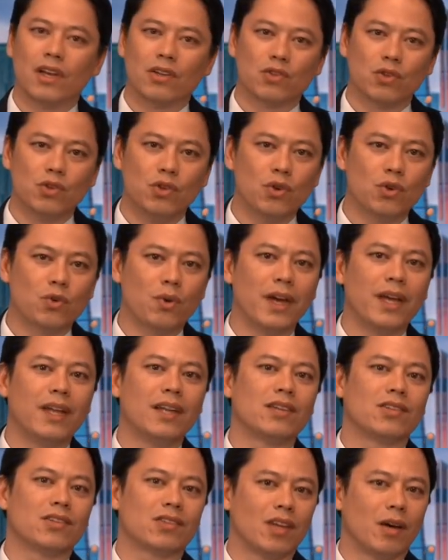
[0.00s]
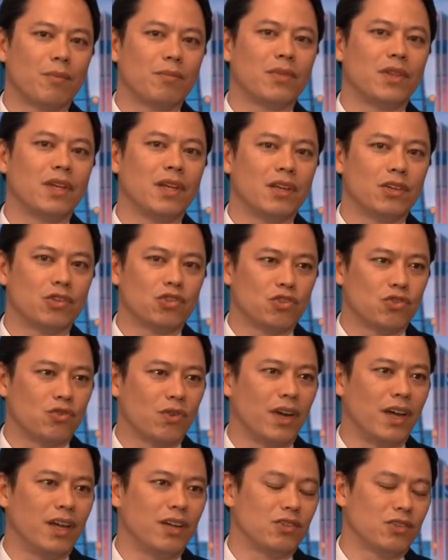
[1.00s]
Ukraine is something
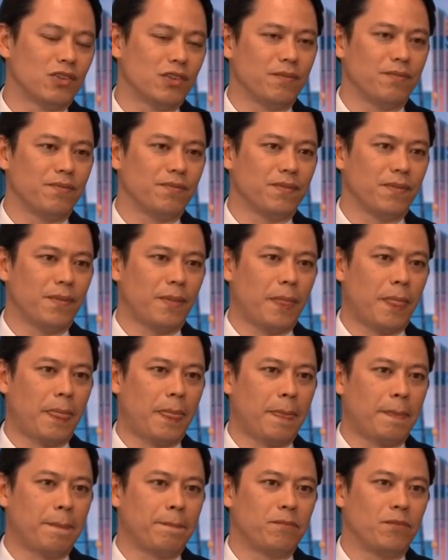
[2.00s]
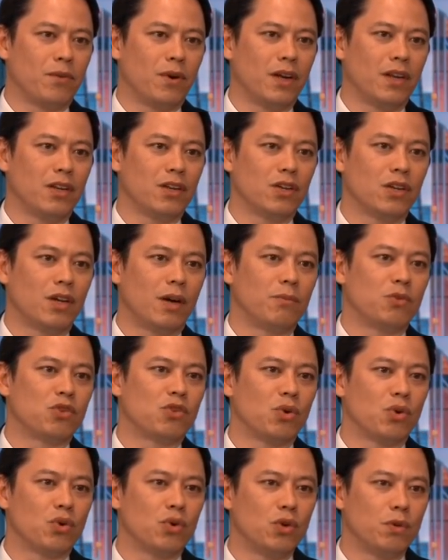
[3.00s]
strange, right? I'm
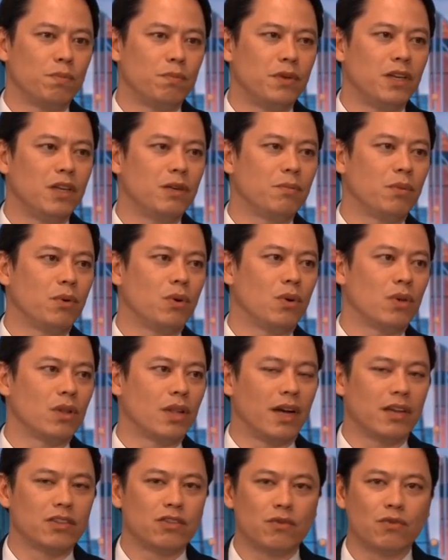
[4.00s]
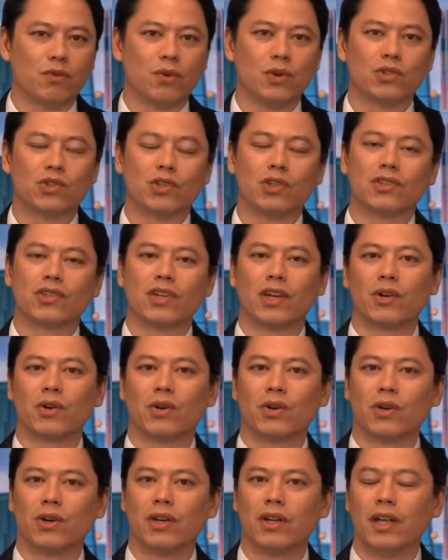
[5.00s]
sure good people, lots of Christians I
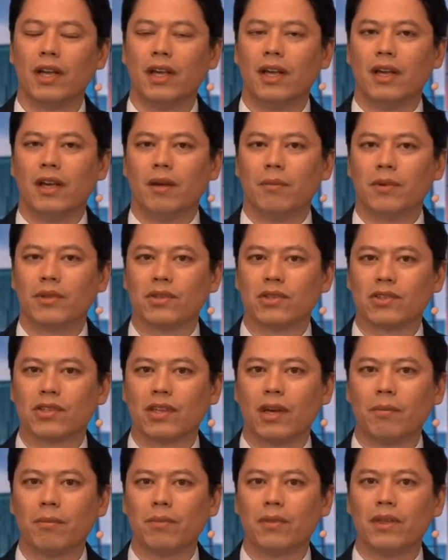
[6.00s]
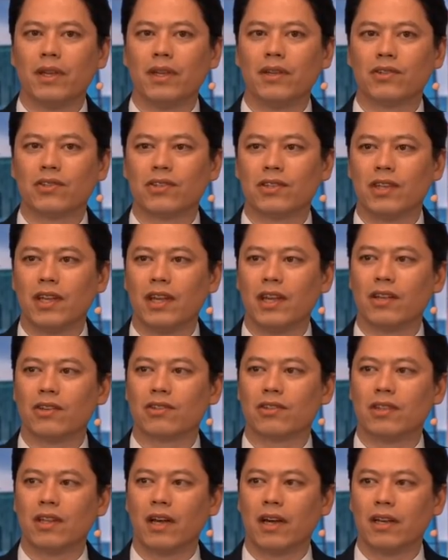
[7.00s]
heard, but something
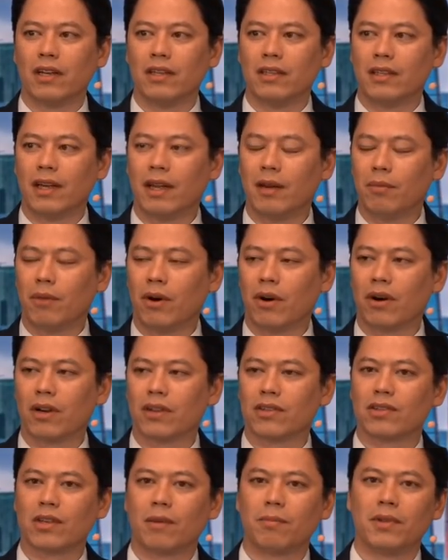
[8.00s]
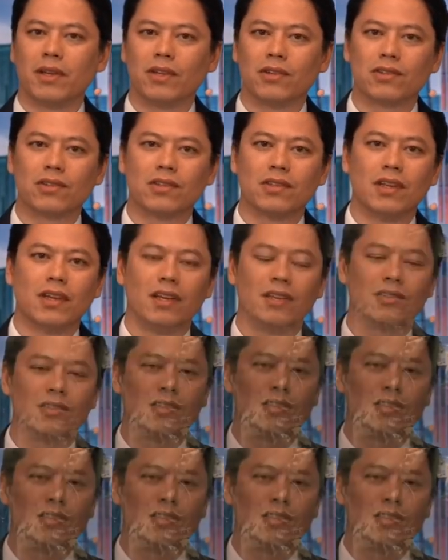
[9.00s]
stinks not in Denmark, something stinks